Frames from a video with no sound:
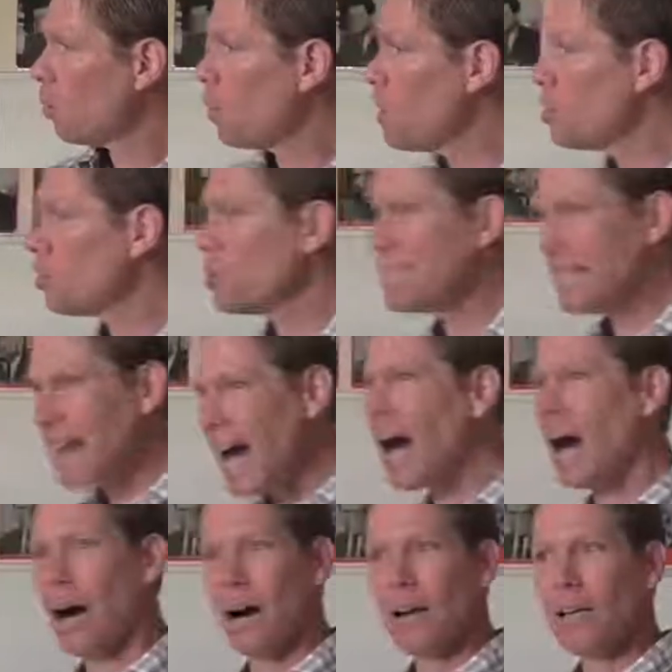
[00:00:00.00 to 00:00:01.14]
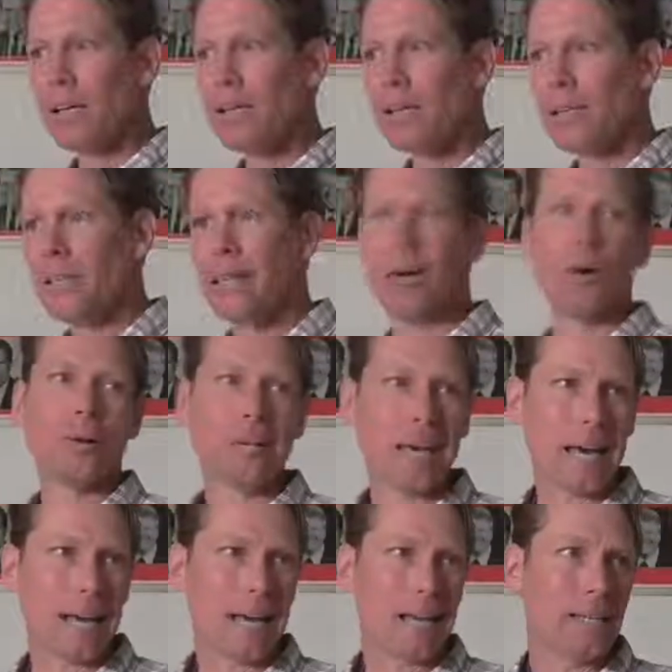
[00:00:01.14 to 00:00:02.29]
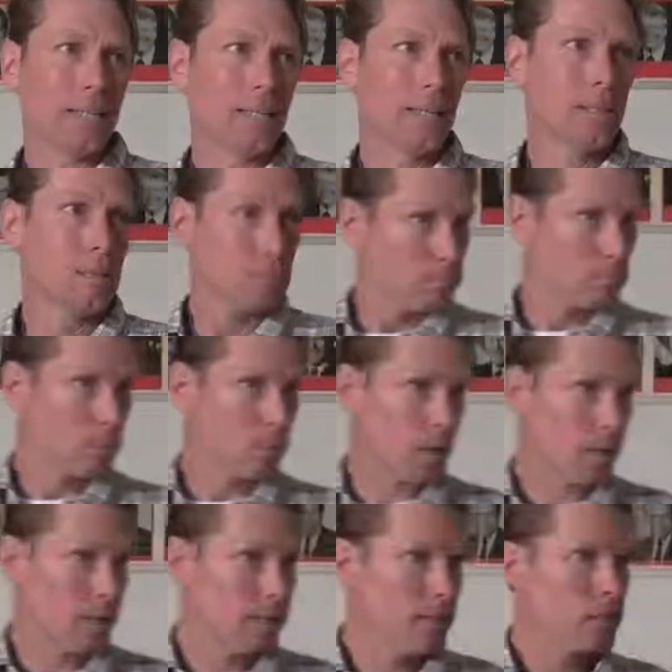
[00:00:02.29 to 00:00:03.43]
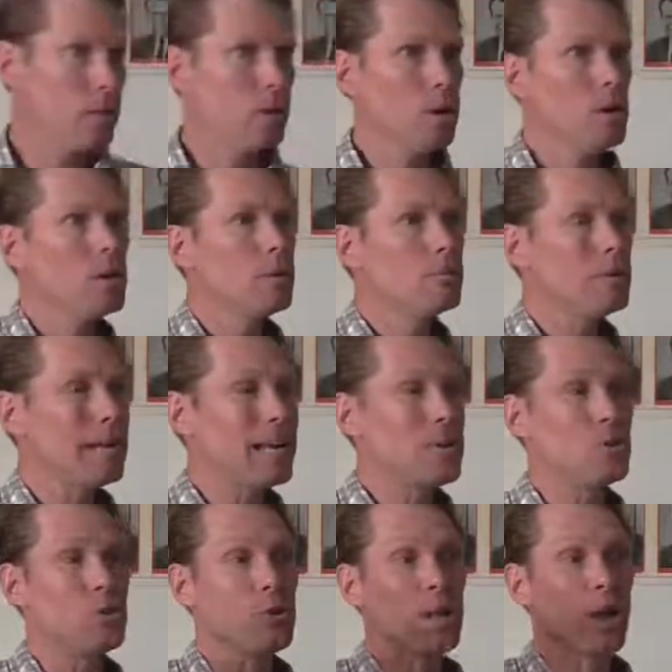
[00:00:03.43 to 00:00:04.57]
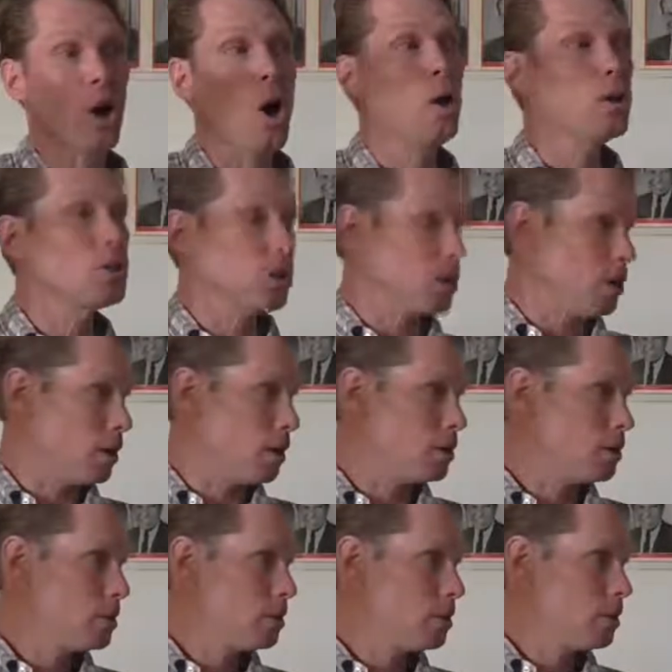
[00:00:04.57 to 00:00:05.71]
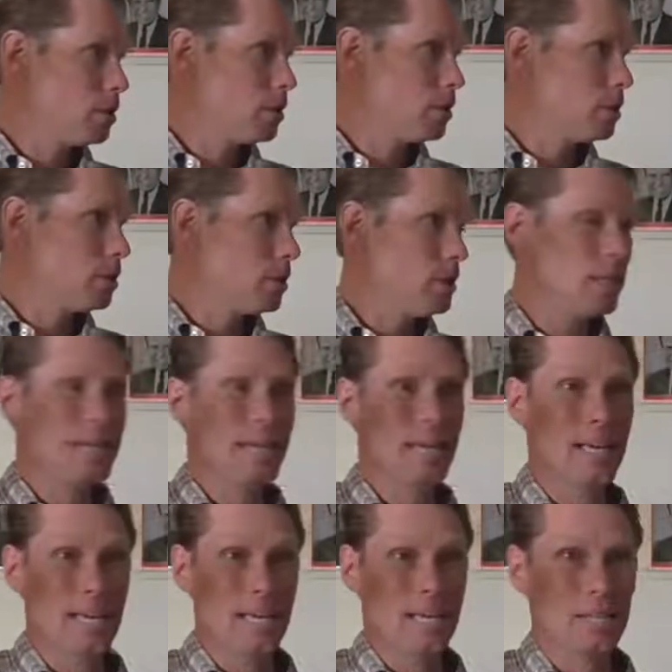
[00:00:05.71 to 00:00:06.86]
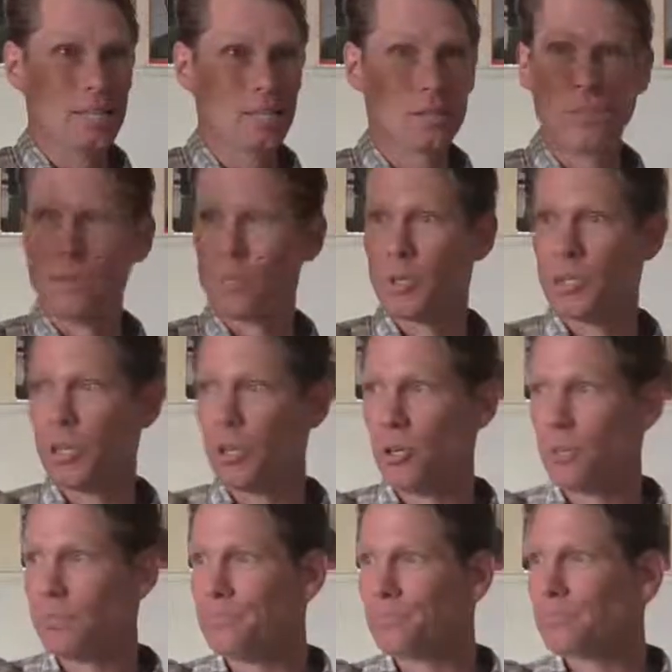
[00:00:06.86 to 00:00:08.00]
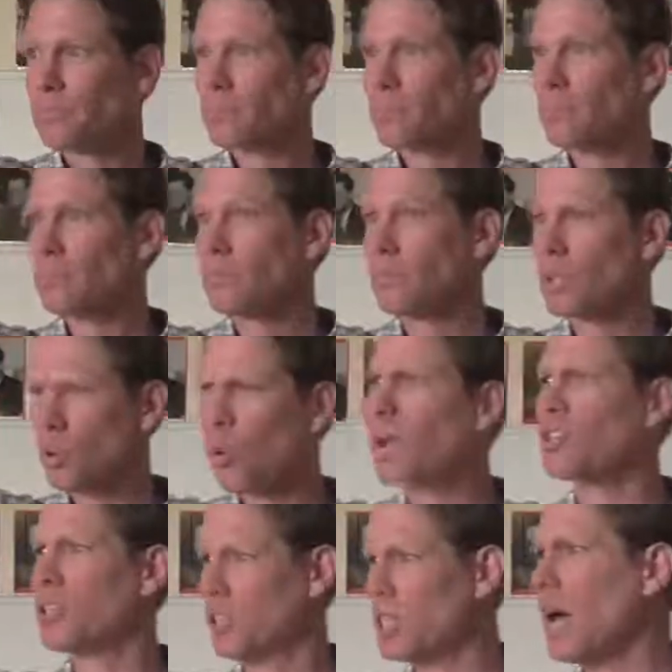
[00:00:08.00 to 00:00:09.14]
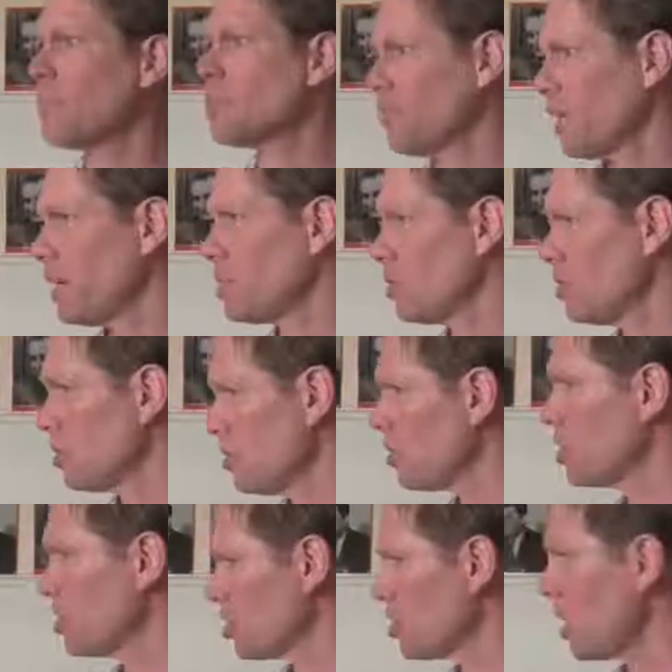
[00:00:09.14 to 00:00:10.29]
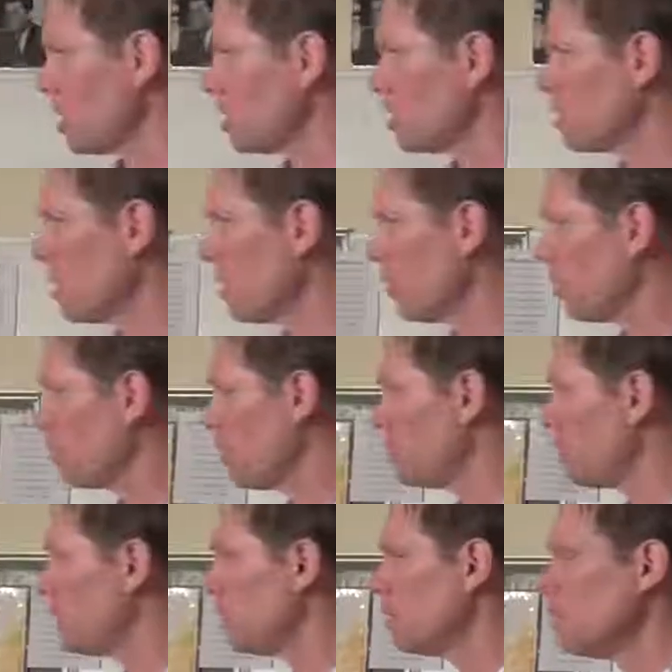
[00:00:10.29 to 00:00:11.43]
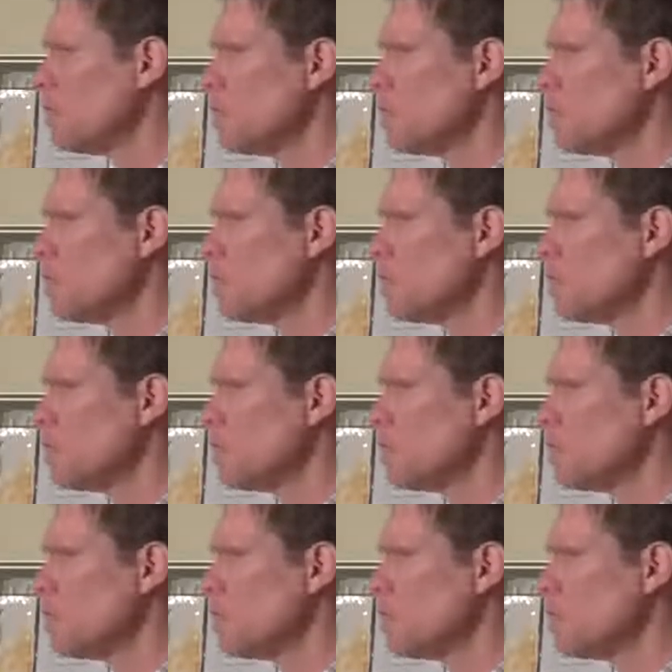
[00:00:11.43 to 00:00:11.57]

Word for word: When you're young, you don't get it, right? But as you get older, you get it. Number two, questions, observations. You can just jot these down in 3D.